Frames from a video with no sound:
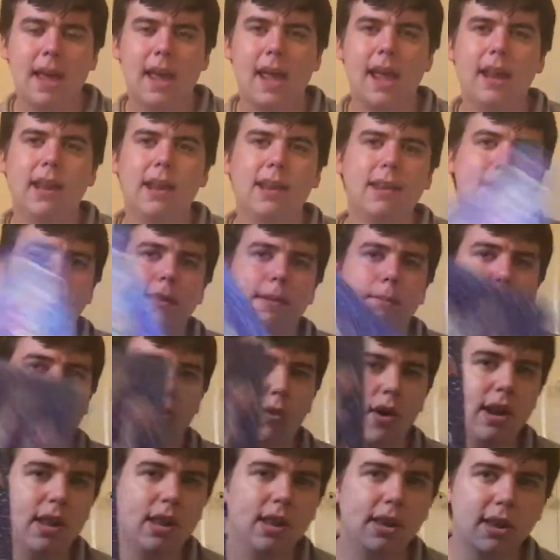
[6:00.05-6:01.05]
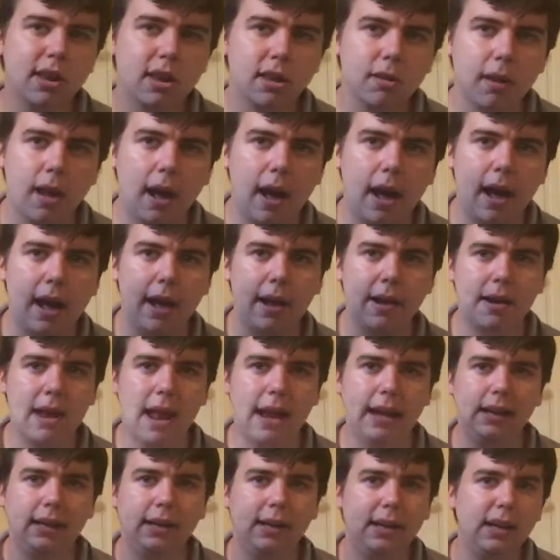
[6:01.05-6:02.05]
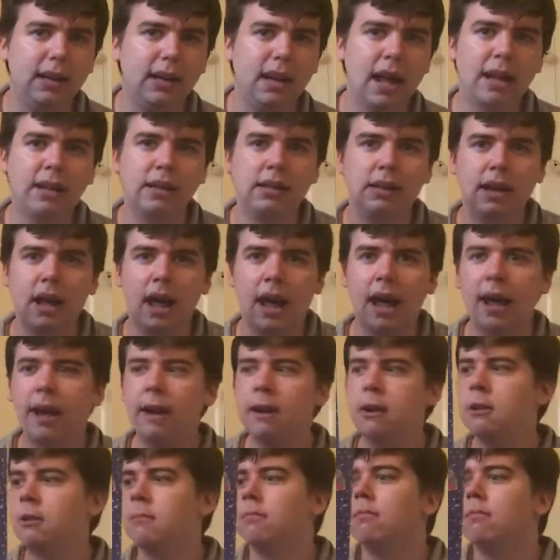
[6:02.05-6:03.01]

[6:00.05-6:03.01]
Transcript: It is Prince, 1999.